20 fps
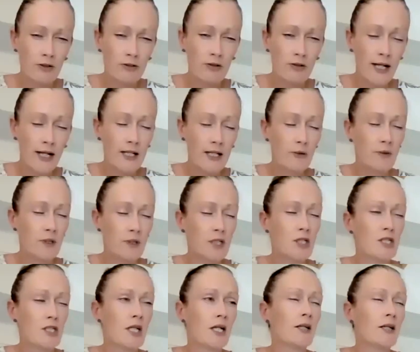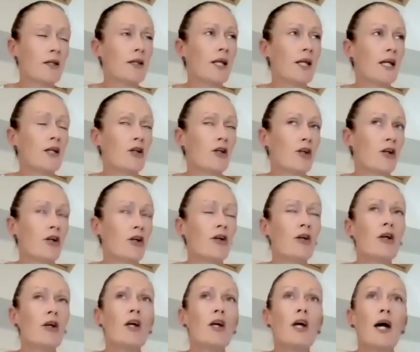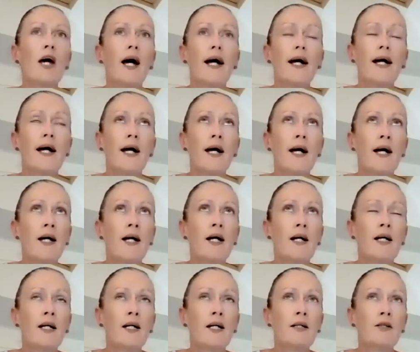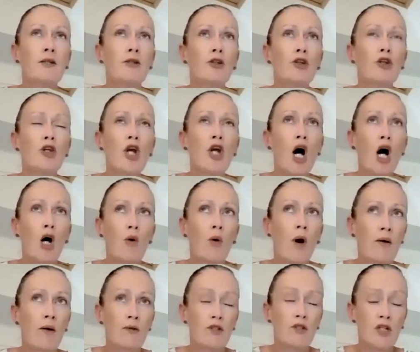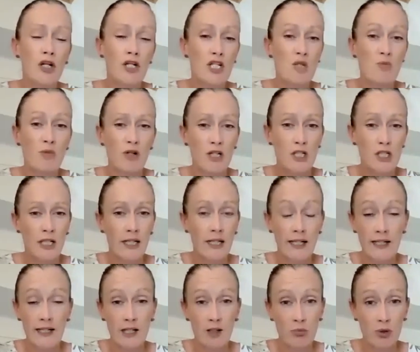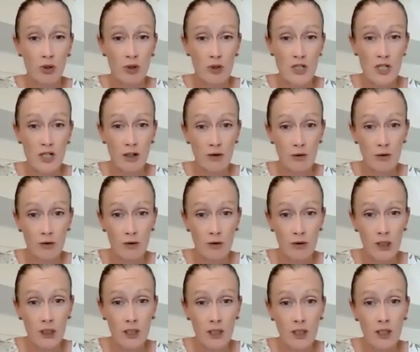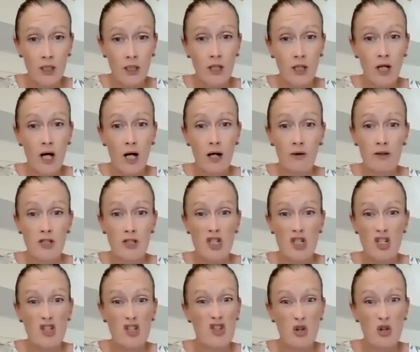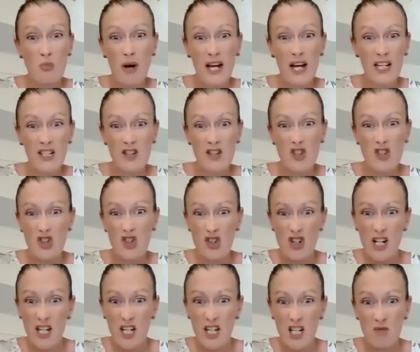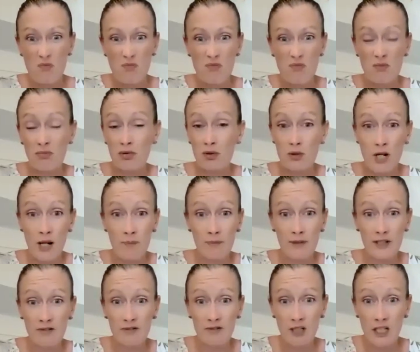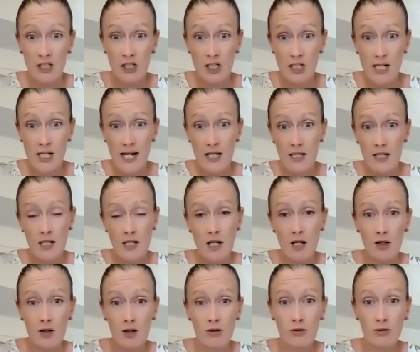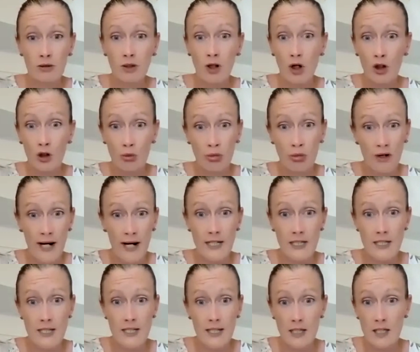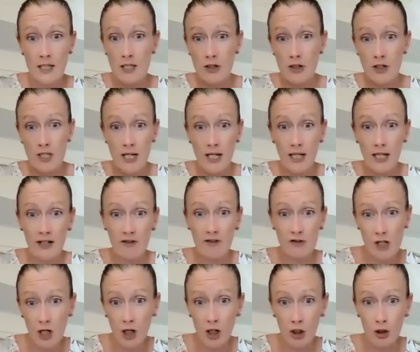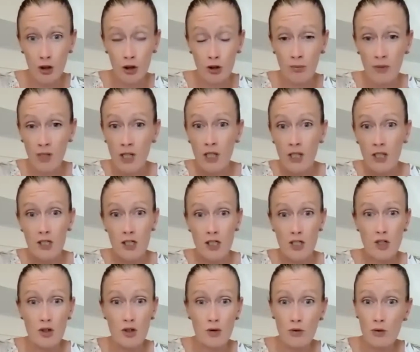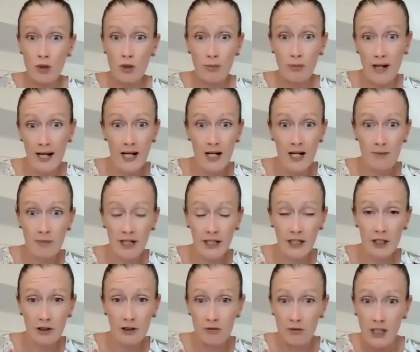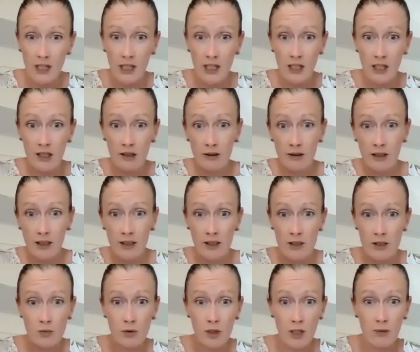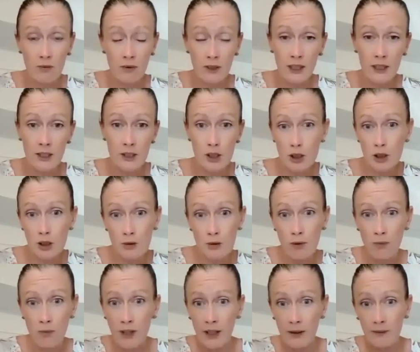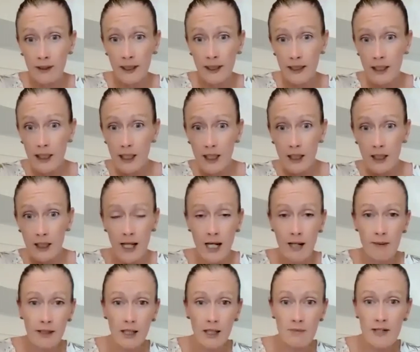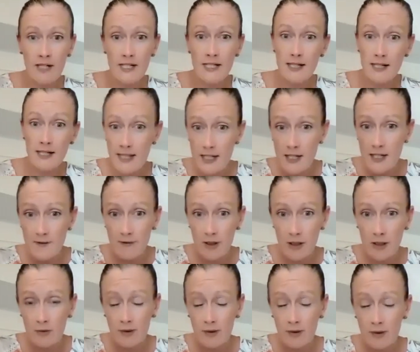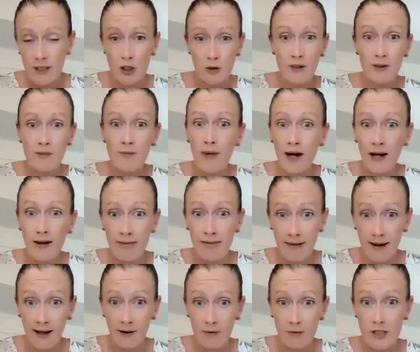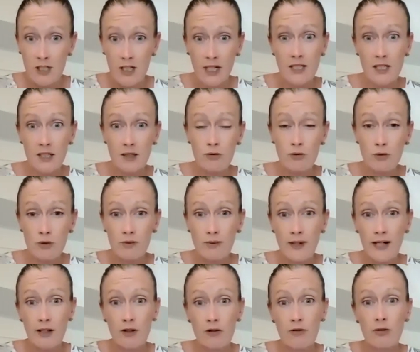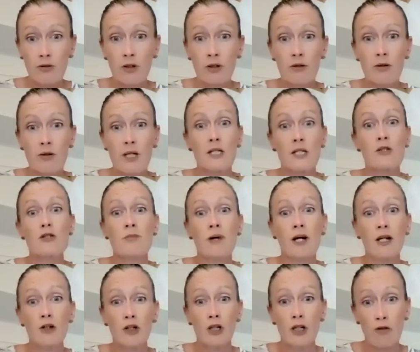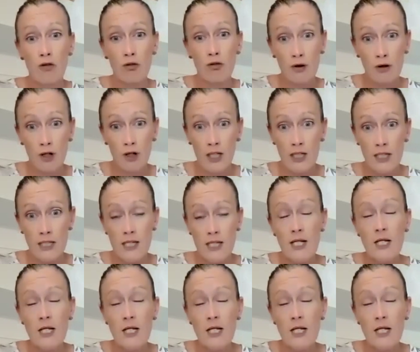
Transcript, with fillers: great question thank you uh, no i was not a spiritually leaning person at all i was just your mainstream brought up in a religious household non-practicing as soon as i left home just all about my career and what i want to do and what i want to get and how i am going to be successful and doing my thing which i did all the way through into my early 30s